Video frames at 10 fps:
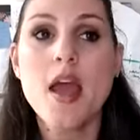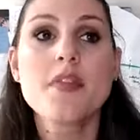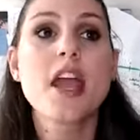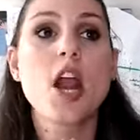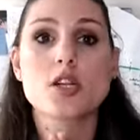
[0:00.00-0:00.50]

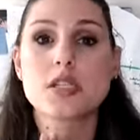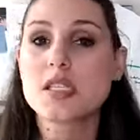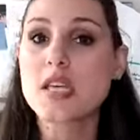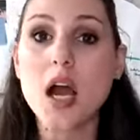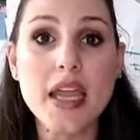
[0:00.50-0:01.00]
They are
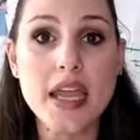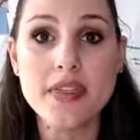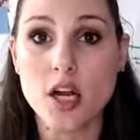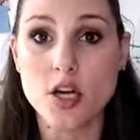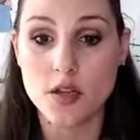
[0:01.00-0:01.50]
stuck in
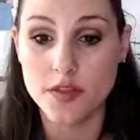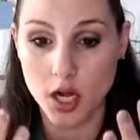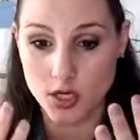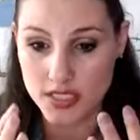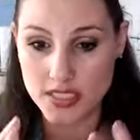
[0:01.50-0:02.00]

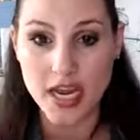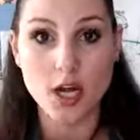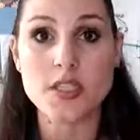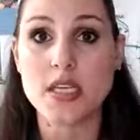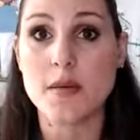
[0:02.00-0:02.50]
their
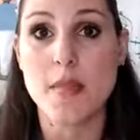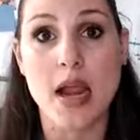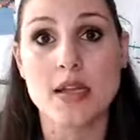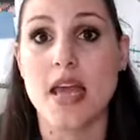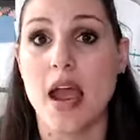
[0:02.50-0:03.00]
scarcity
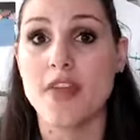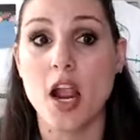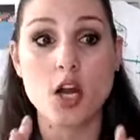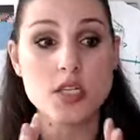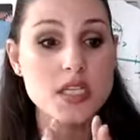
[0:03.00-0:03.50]
mindset. They
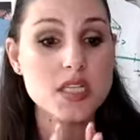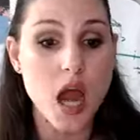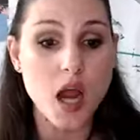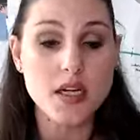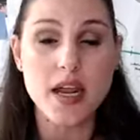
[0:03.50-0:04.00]
are
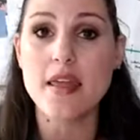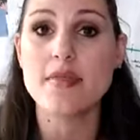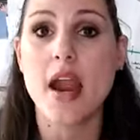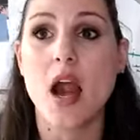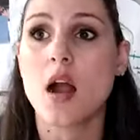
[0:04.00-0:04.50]
stuck in
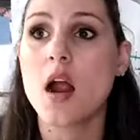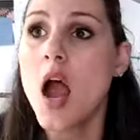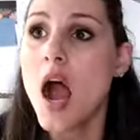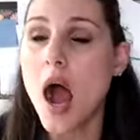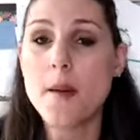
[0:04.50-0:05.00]
their
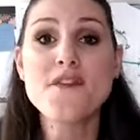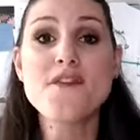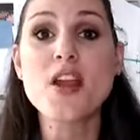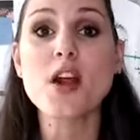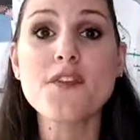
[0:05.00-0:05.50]

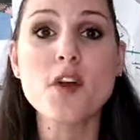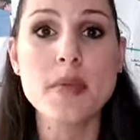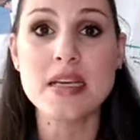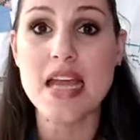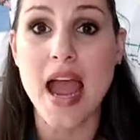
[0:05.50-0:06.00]
fearful
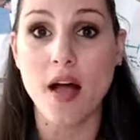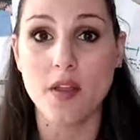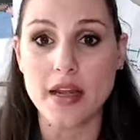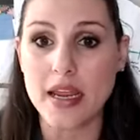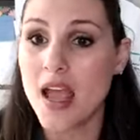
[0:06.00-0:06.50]

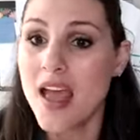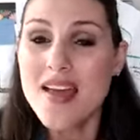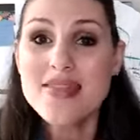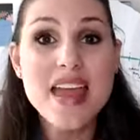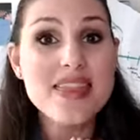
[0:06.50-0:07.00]
mentality,
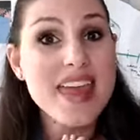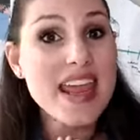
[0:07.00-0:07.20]
that they